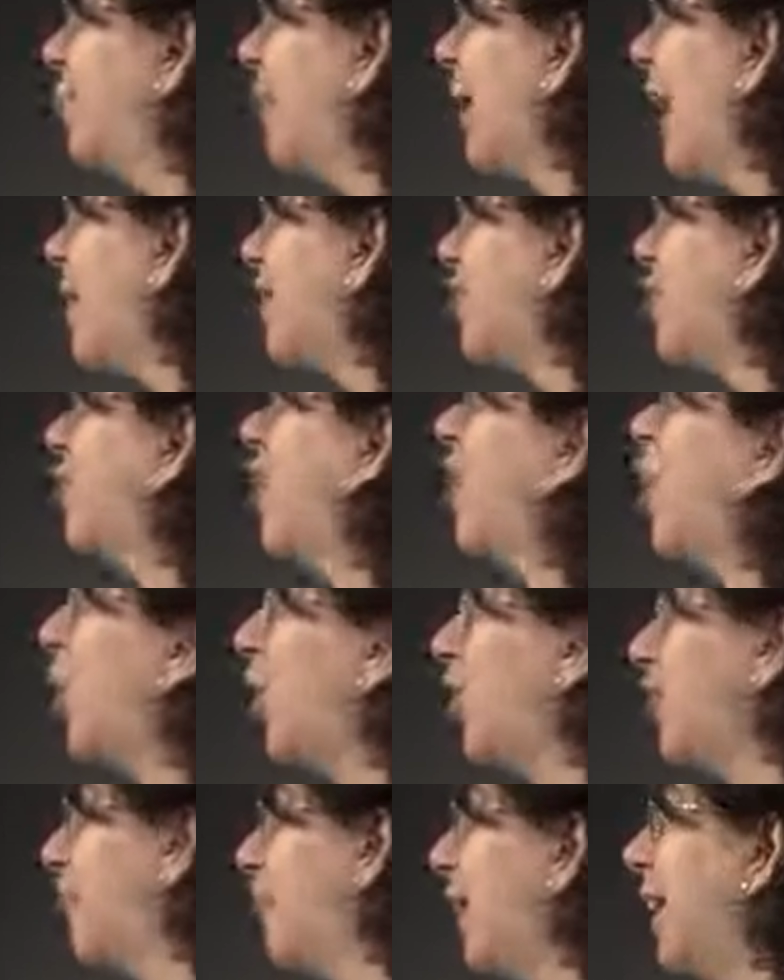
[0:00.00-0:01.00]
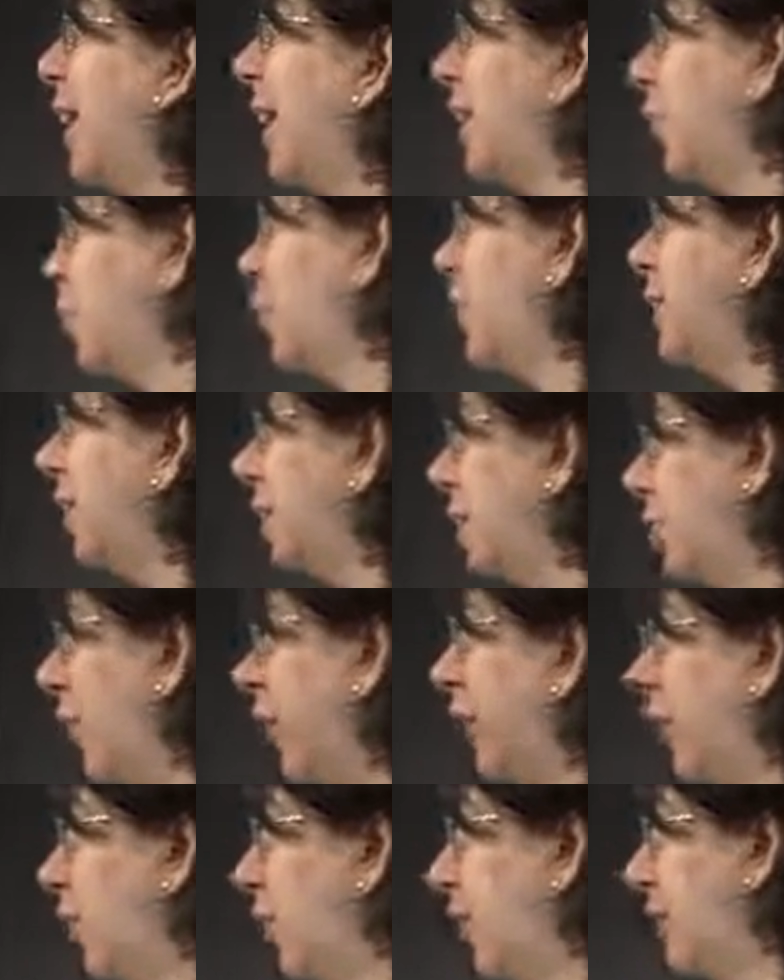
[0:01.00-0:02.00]
we have a lot of data, do we need
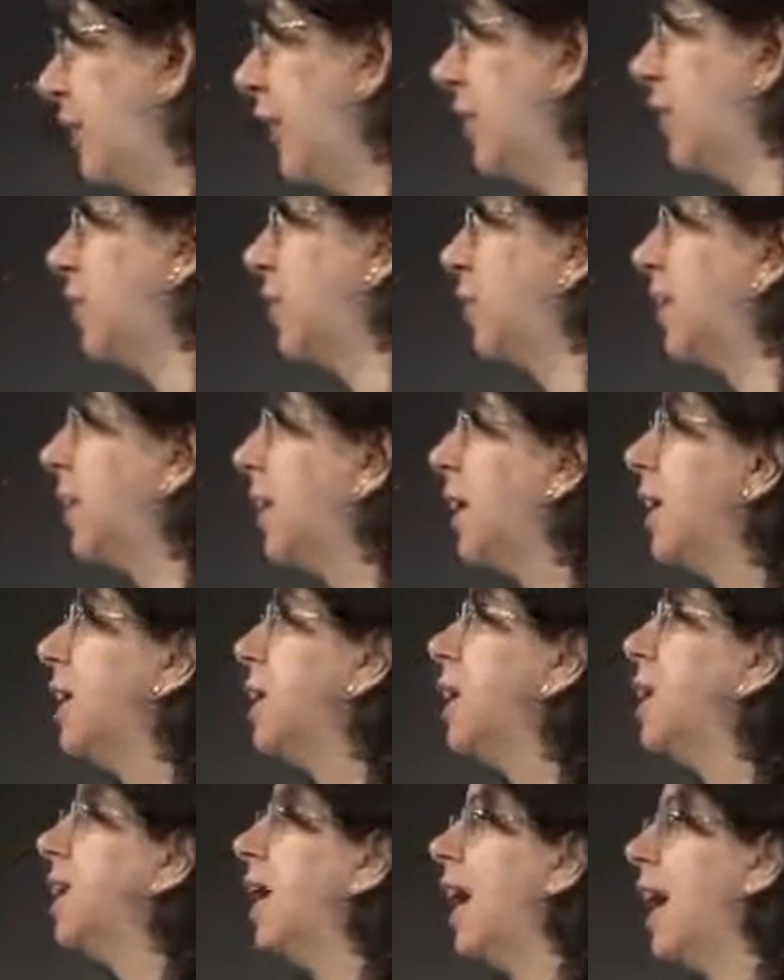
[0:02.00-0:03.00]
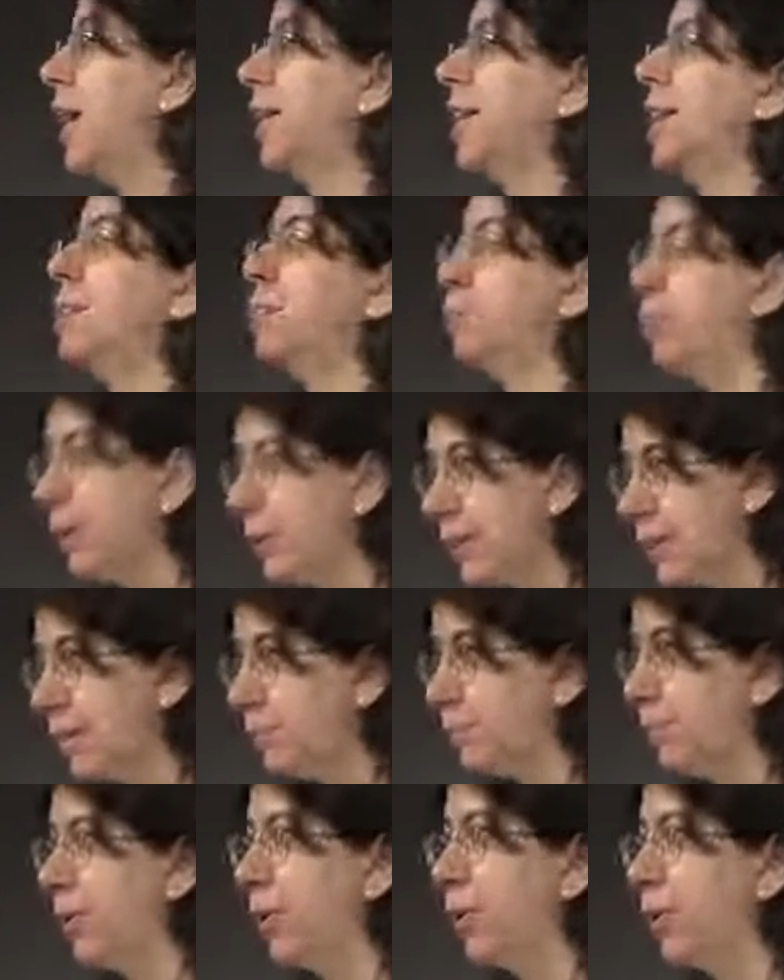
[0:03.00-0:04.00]
regularization? And in
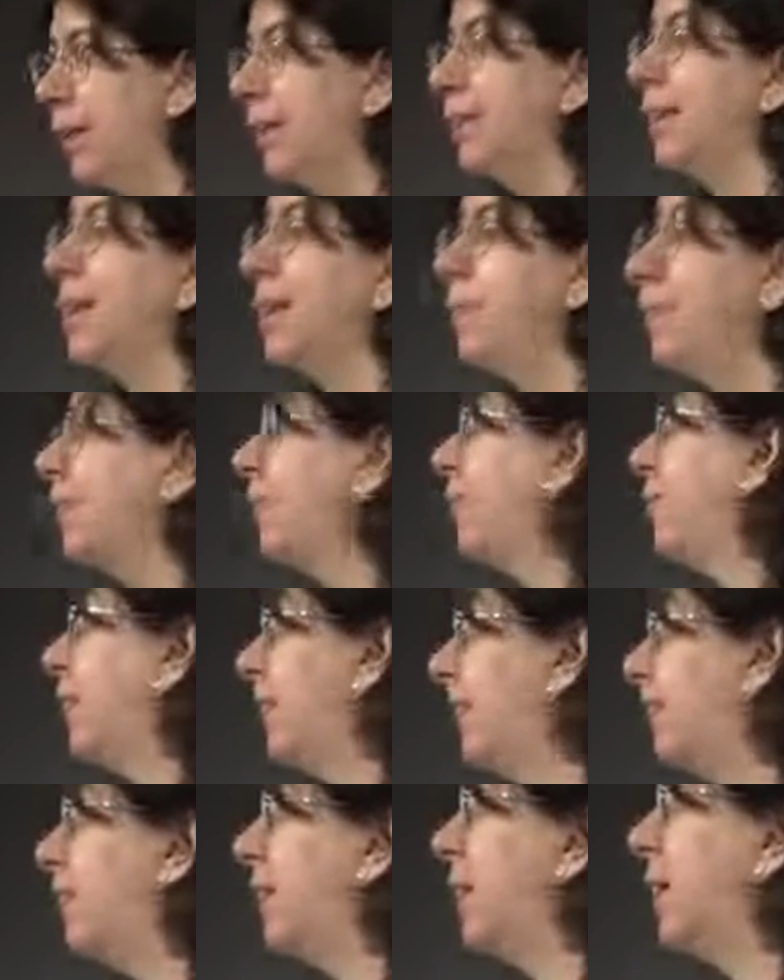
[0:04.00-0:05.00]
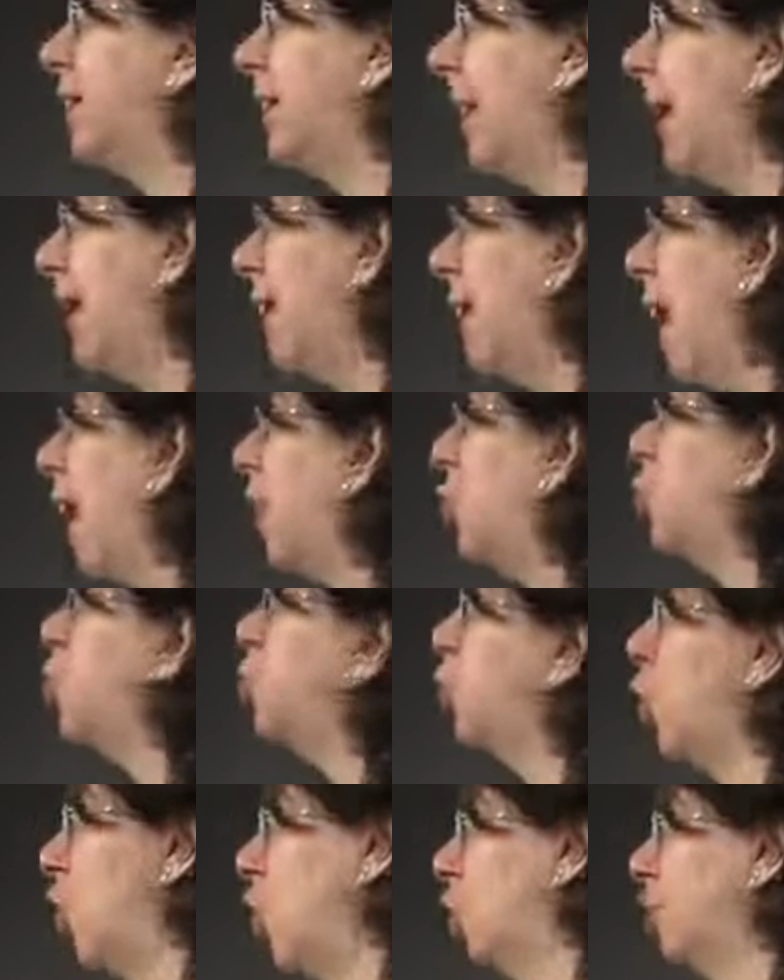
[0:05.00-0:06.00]
principle, in the limit of infinite data, you
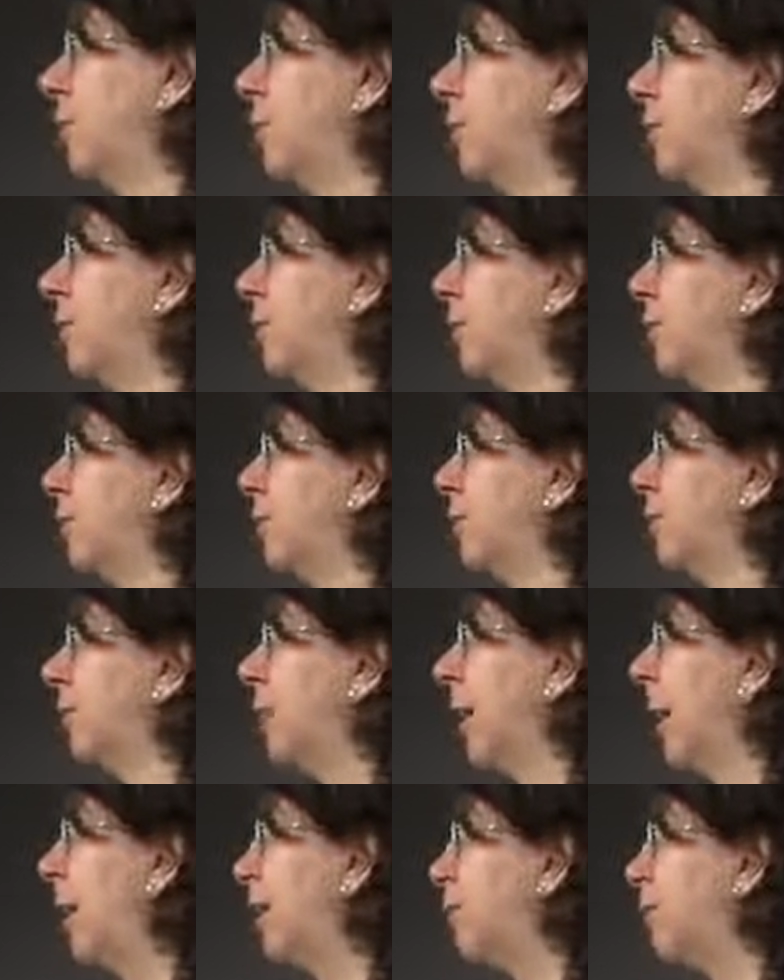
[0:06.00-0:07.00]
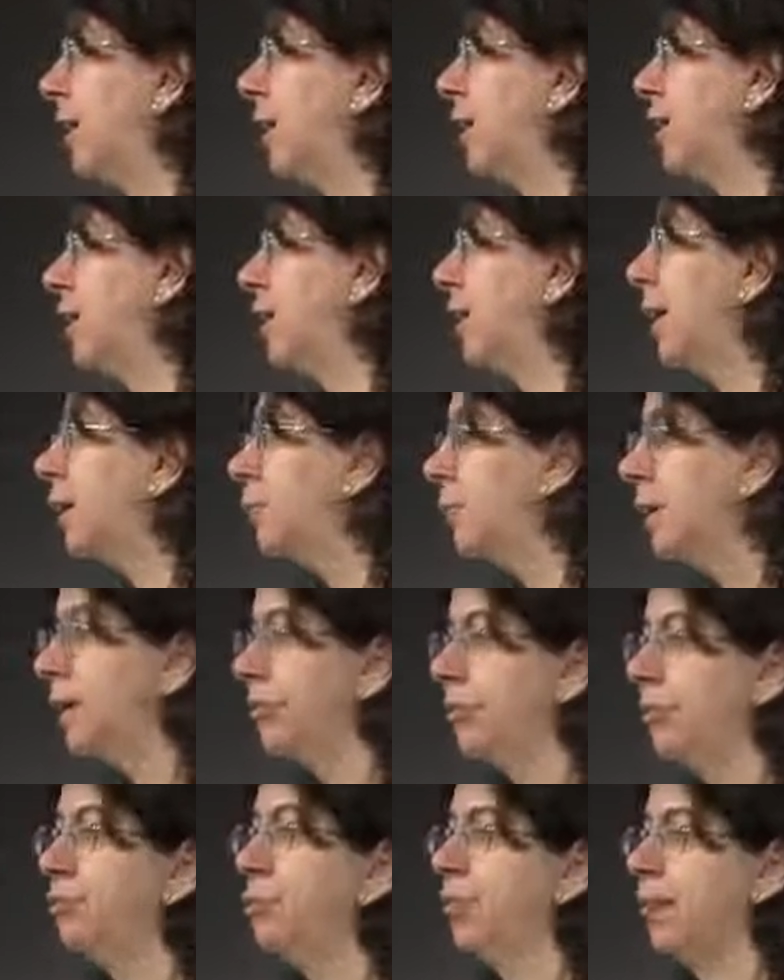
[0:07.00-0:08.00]
don't. Okay? Because in the limit
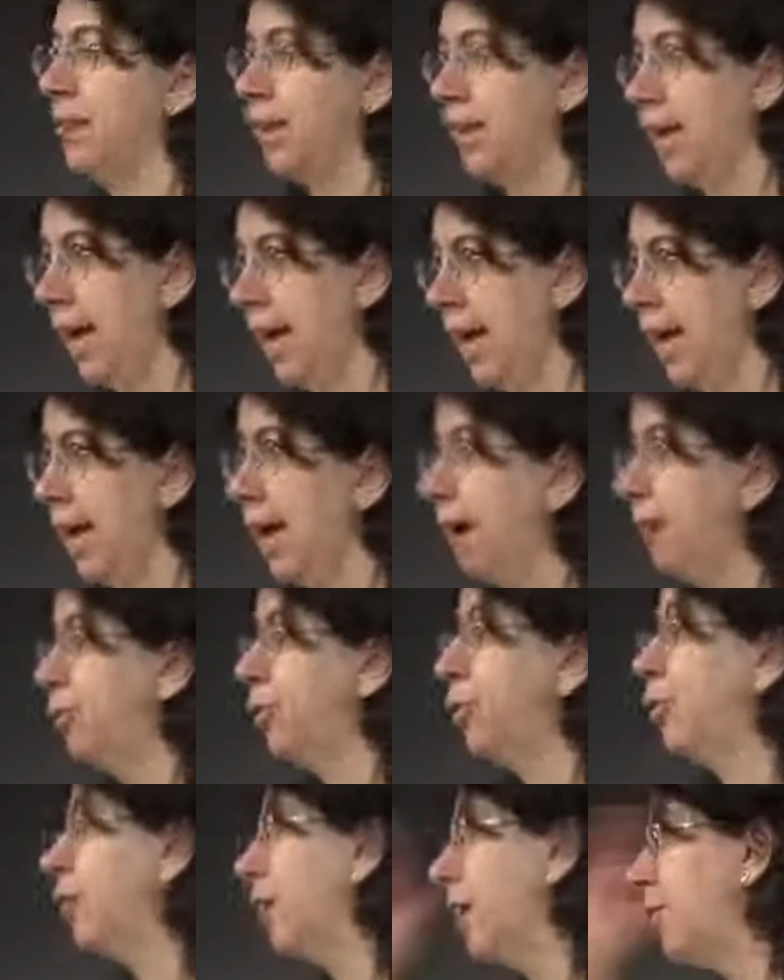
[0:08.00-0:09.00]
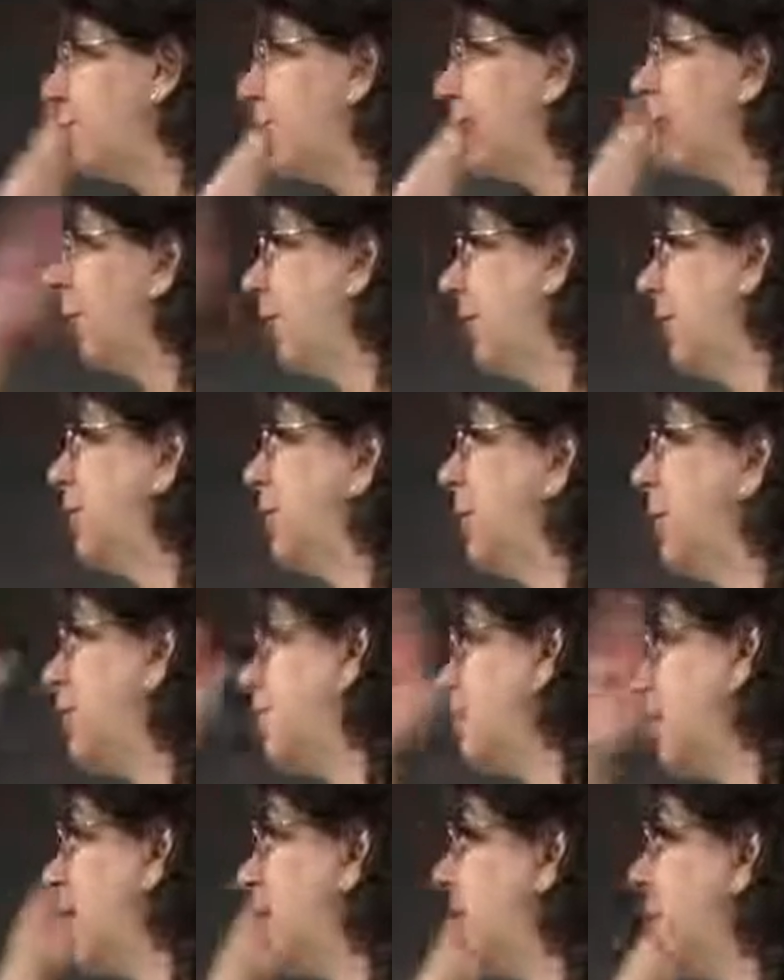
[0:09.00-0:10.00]
of infinite data, if you think of
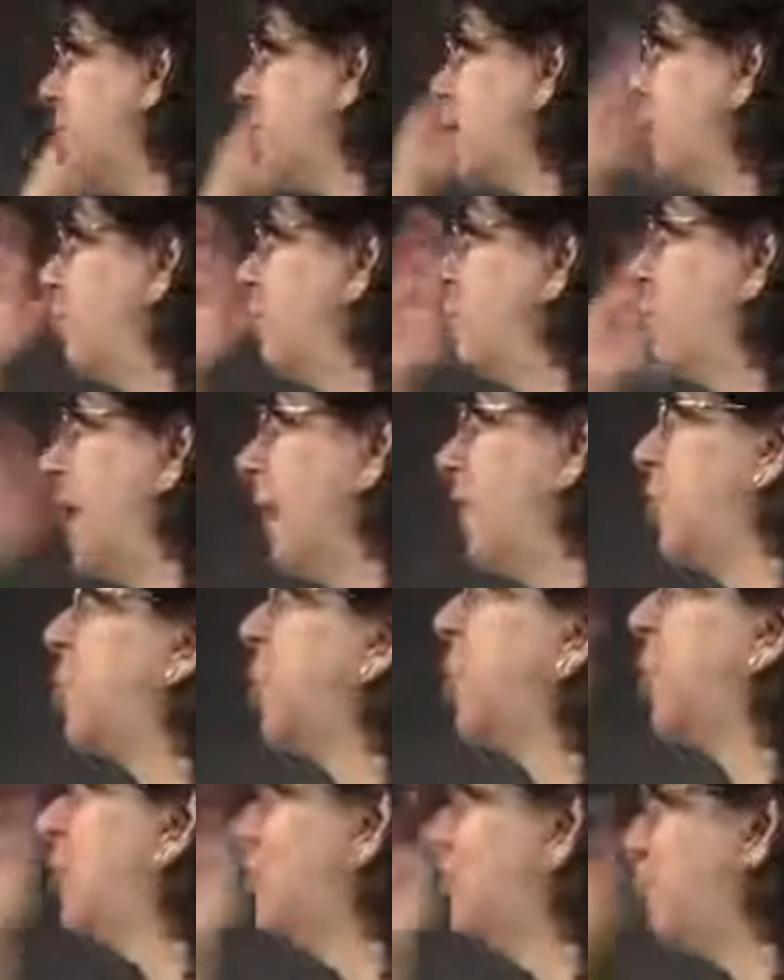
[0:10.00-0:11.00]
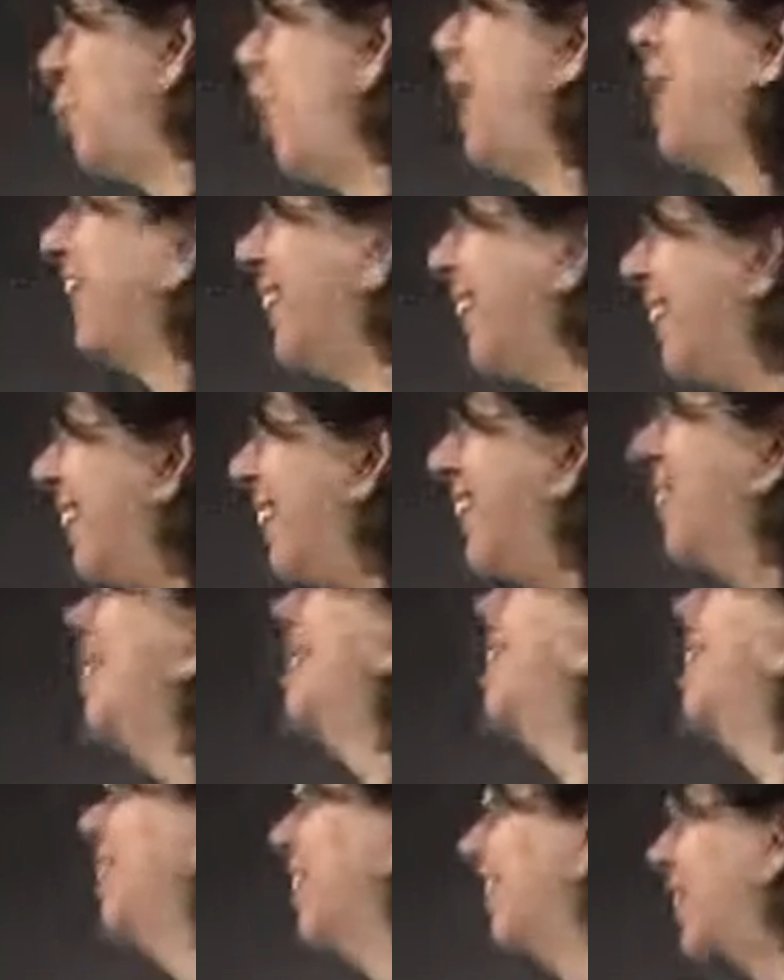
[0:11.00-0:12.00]
regularization as a sort of Bayesian prior,
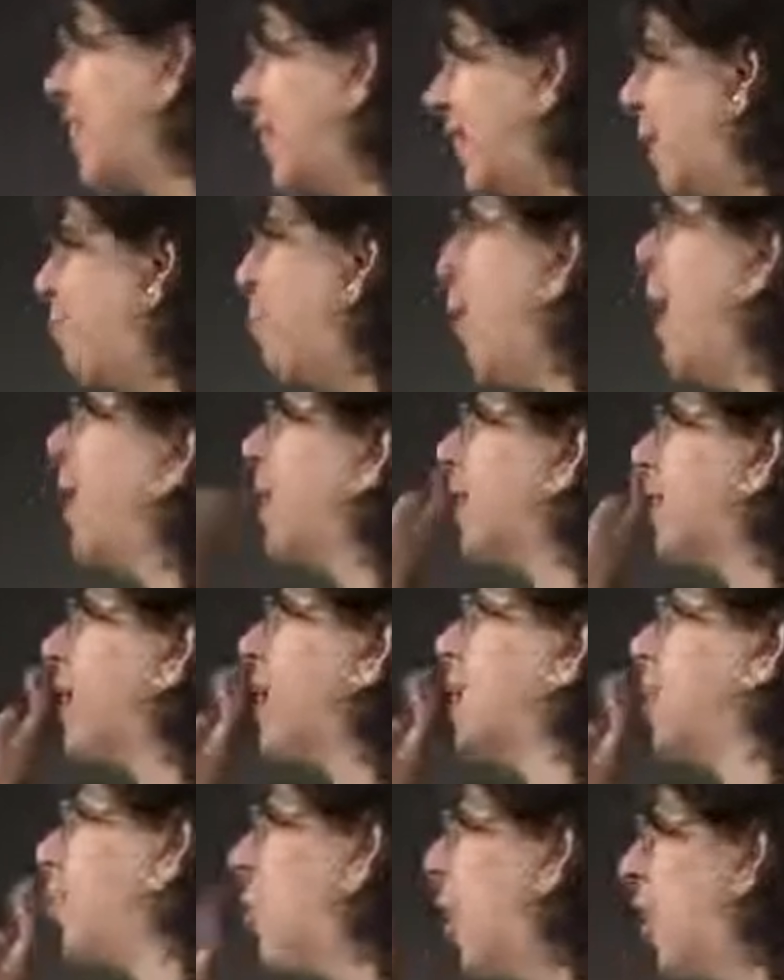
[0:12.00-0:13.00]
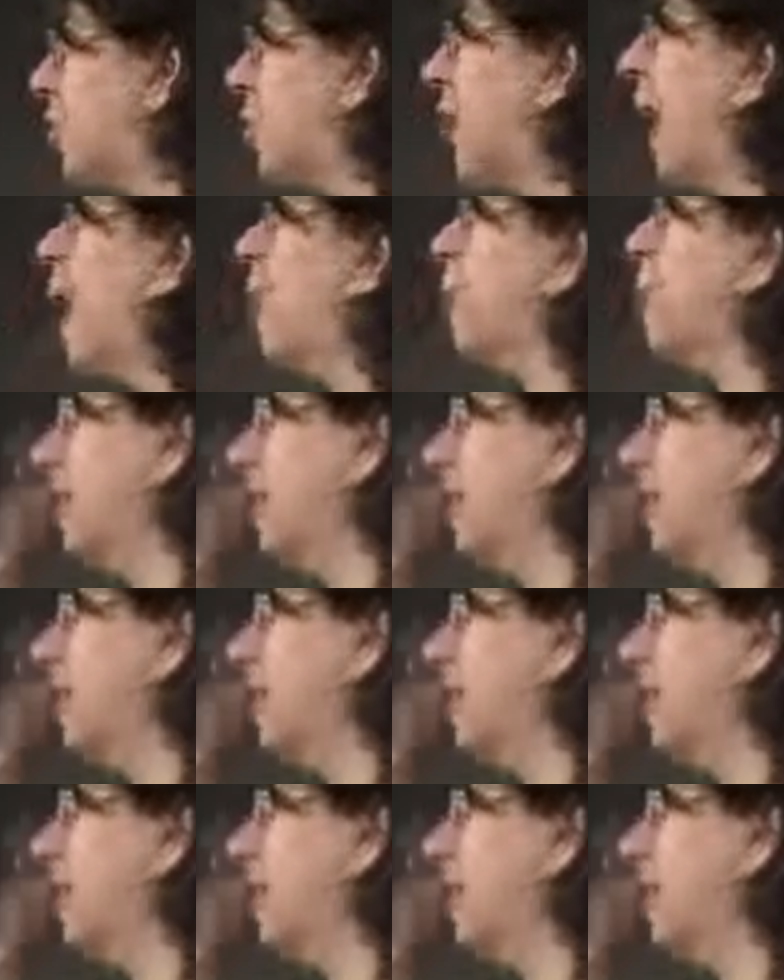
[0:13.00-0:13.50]
the prior is going to wash out